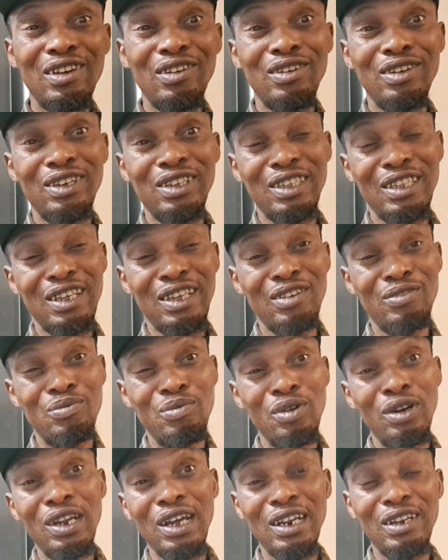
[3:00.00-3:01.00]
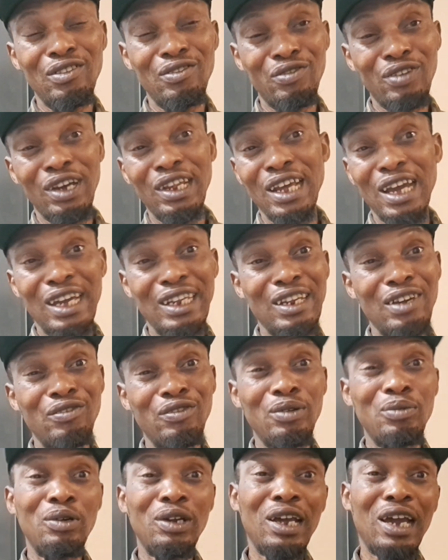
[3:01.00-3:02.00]
the mother, the father, and
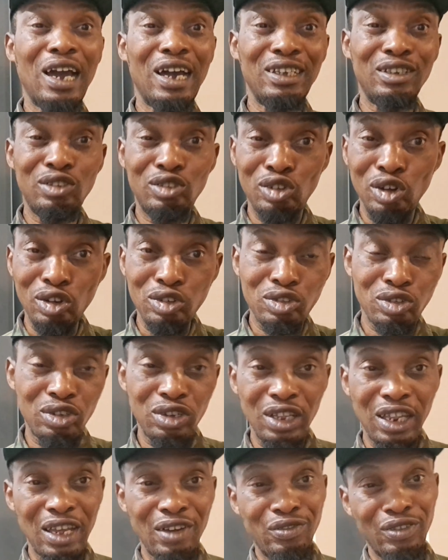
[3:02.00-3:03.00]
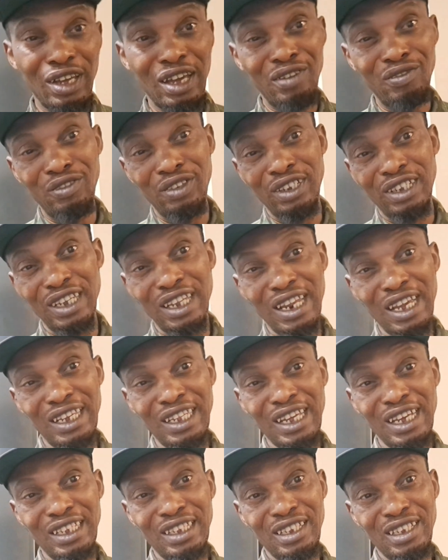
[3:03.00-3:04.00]
everybody has just left everything
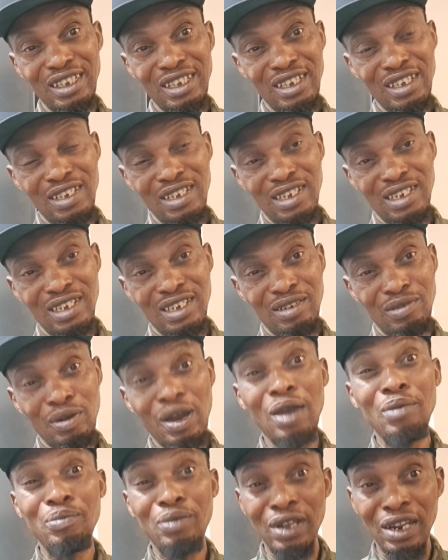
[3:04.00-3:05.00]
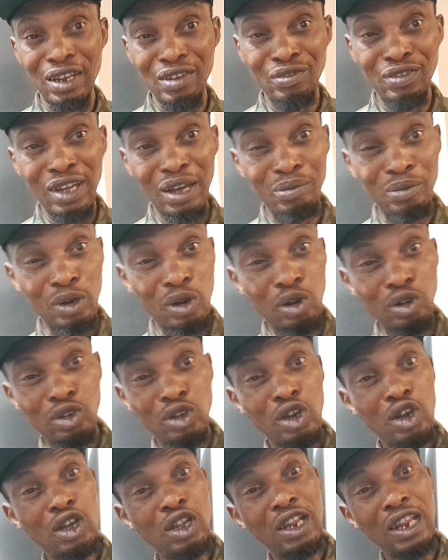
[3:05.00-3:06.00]
like that. I believe that
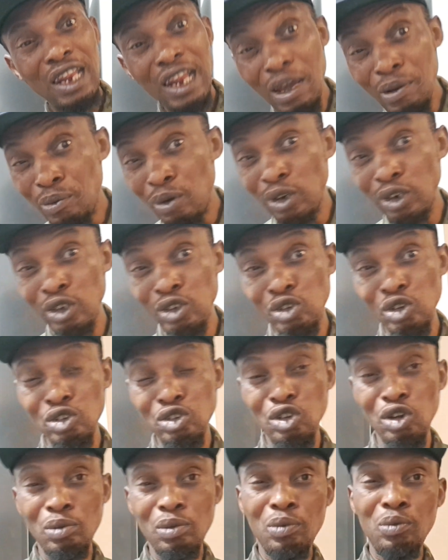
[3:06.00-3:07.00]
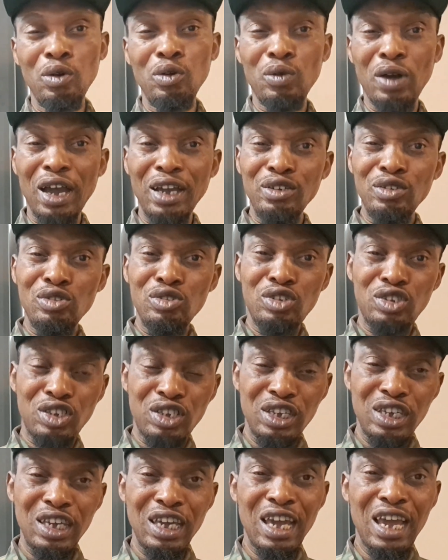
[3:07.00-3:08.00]
because Lemon is so stubborn. But can you
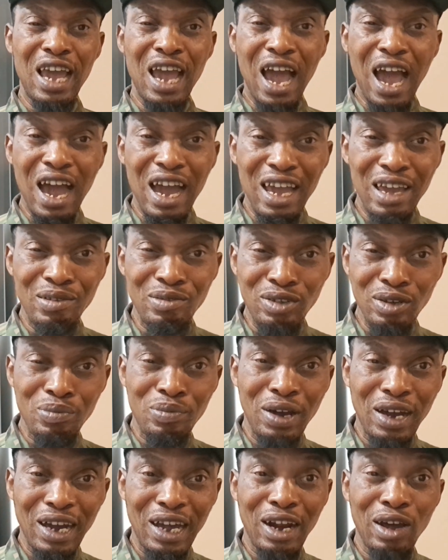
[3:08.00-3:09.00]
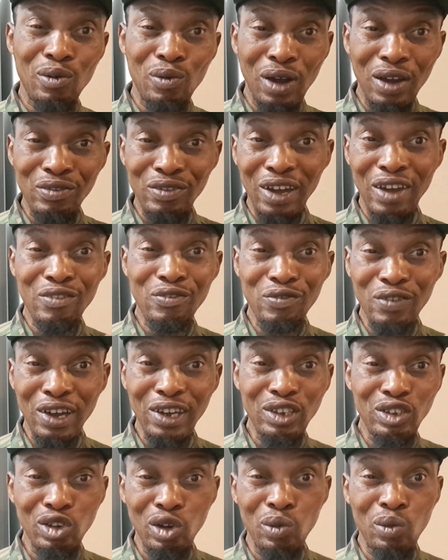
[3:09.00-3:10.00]
see how MC Mbakara's wife
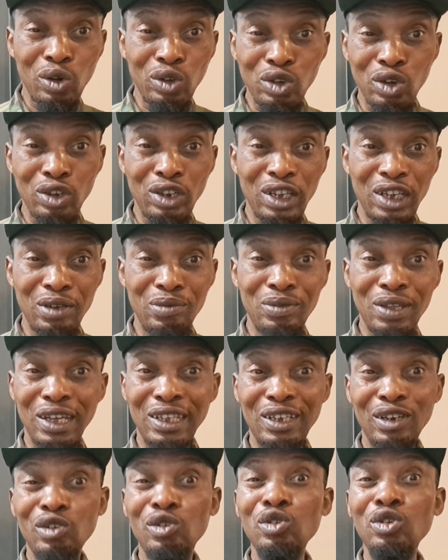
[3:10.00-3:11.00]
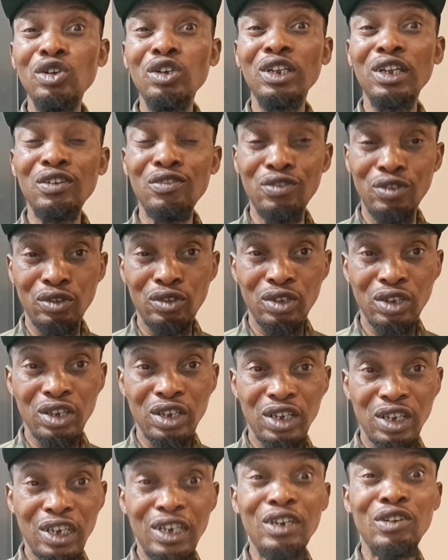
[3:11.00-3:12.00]
affection was on him that he couldn't even,
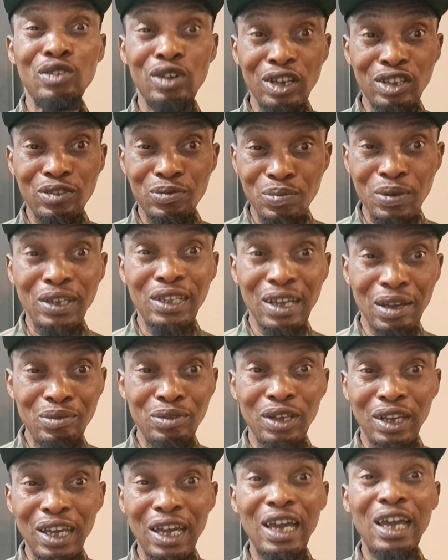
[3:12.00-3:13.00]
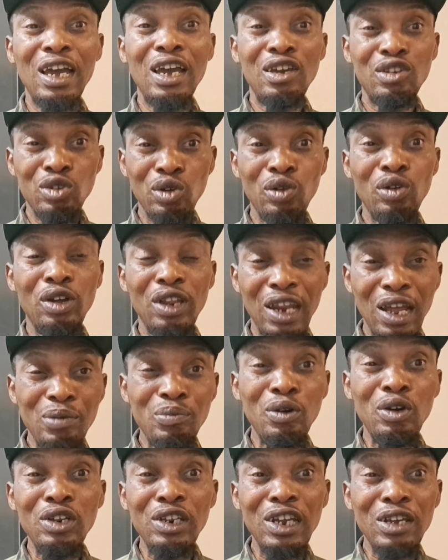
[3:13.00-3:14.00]
he respect MC Mbakara. So
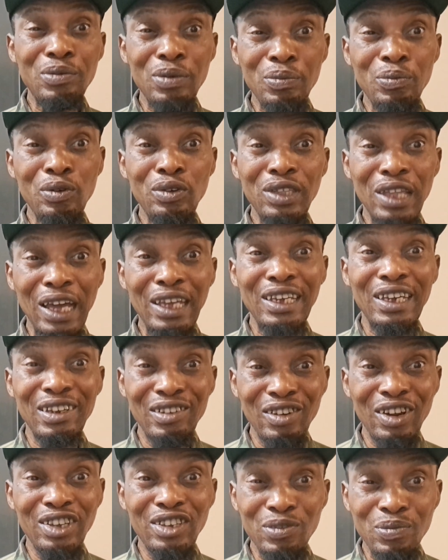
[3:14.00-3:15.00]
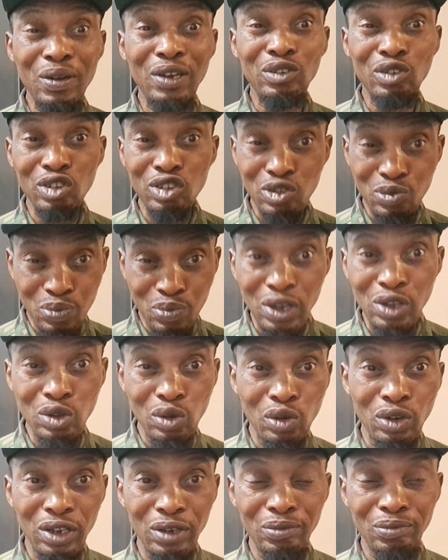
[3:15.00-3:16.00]
Lemon need people that he respect to speak
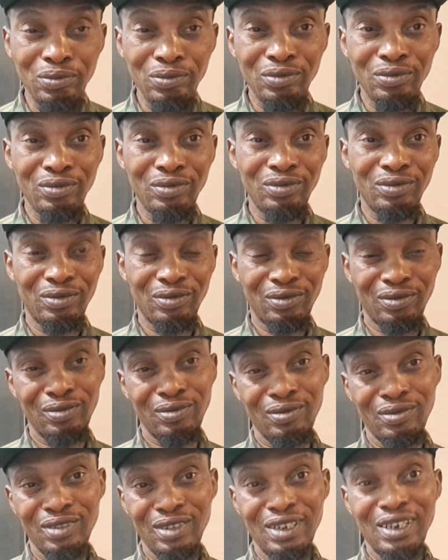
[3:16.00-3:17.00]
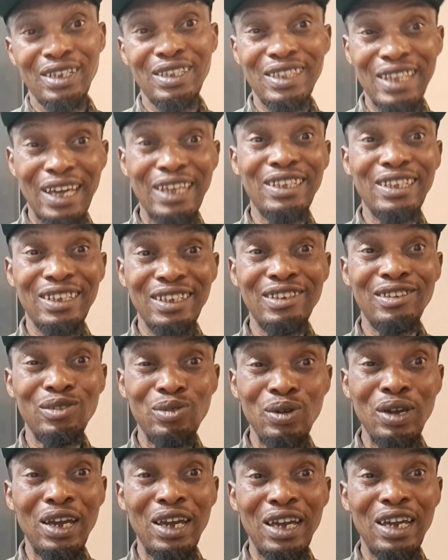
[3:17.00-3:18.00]
to him. That
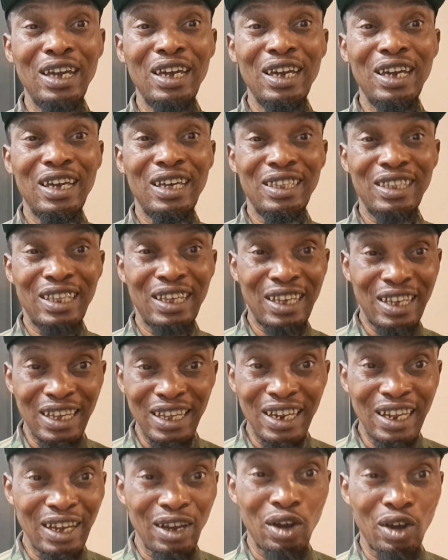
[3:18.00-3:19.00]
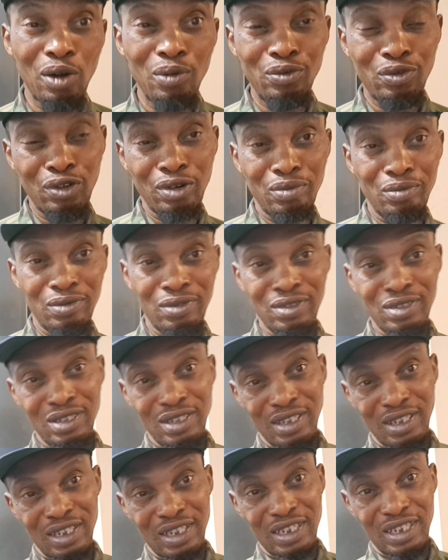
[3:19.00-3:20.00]
is where the healing comes from.
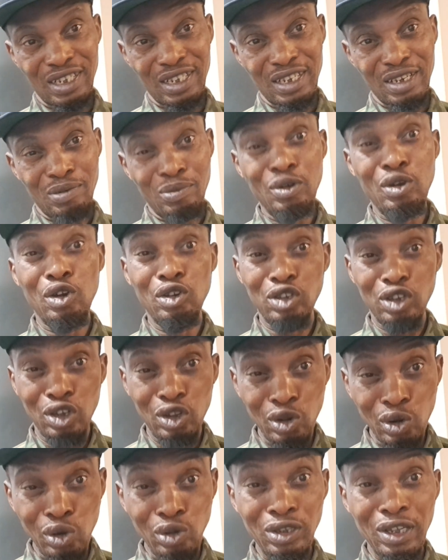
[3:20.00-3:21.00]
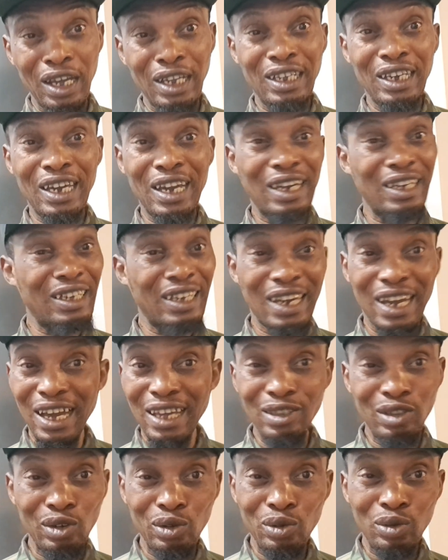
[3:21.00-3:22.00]
Because he knows that he
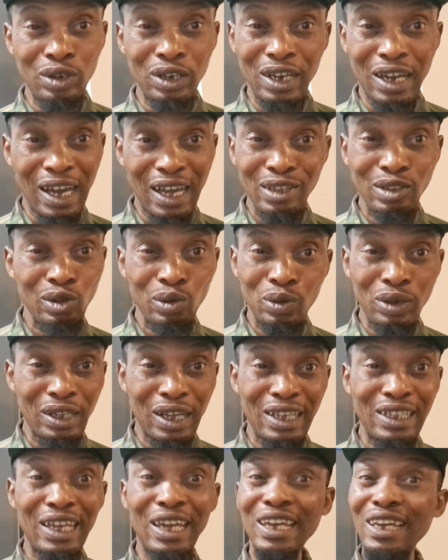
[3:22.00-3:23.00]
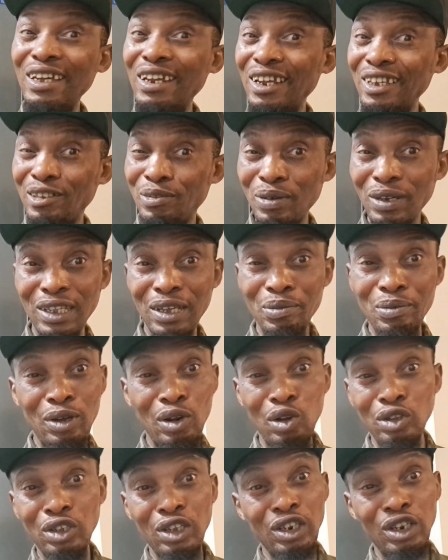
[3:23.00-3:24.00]
can't do without them. He respects them a
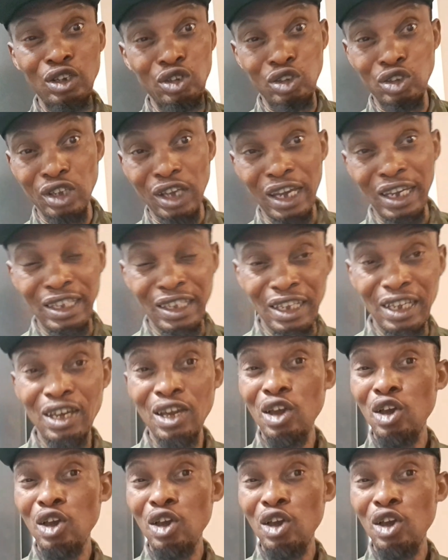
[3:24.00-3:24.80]
lot in the society.